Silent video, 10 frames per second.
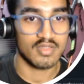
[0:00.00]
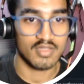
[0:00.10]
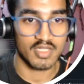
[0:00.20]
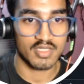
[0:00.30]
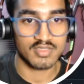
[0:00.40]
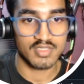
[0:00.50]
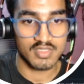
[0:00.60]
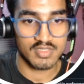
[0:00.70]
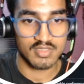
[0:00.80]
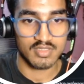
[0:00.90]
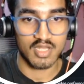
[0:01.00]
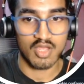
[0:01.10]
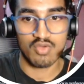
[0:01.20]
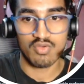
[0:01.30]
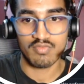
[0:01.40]
access.
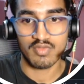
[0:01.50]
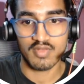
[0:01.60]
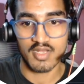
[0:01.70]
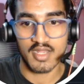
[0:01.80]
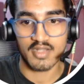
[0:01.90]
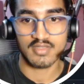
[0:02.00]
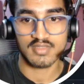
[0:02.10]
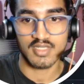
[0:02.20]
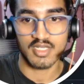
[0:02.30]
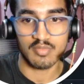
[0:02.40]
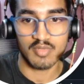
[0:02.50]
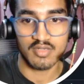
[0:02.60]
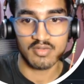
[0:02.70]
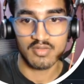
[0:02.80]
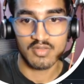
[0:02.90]
Now we will add a
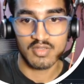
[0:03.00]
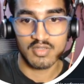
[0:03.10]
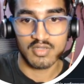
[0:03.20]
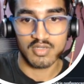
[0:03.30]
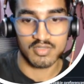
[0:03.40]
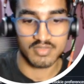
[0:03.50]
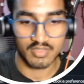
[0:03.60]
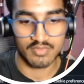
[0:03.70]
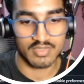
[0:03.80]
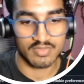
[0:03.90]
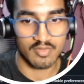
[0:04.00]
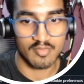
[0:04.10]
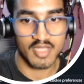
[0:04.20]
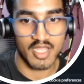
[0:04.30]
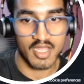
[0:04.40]
statement. Our service will
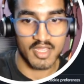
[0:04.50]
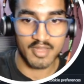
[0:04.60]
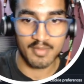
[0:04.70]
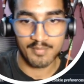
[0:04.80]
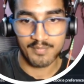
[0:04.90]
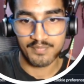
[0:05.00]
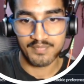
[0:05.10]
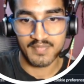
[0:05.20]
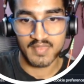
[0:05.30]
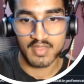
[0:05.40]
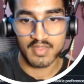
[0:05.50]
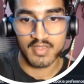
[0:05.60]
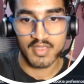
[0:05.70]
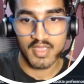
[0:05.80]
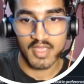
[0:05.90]
be IAM
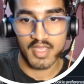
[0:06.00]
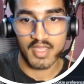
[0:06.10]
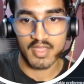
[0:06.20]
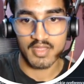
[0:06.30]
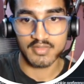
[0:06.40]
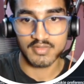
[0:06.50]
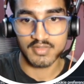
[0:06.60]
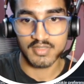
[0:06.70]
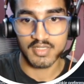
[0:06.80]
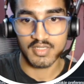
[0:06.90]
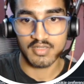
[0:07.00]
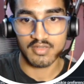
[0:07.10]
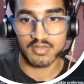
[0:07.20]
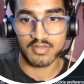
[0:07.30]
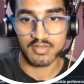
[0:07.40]
and the
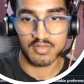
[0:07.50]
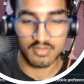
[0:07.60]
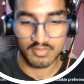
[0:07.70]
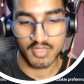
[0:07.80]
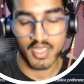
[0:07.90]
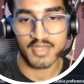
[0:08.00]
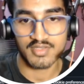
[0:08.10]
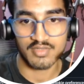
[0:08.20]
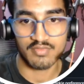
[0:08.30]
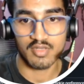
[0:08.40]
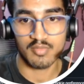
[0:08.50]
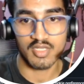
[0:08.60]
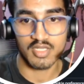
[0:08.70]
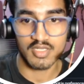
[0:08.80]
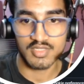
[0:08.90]
action will
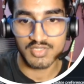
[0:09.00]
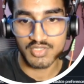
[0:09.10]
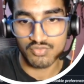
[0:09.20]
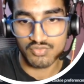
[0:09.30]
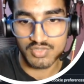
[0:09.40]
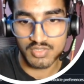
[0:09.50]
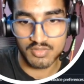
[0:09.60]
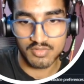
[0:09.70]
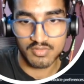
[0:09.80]
be list user,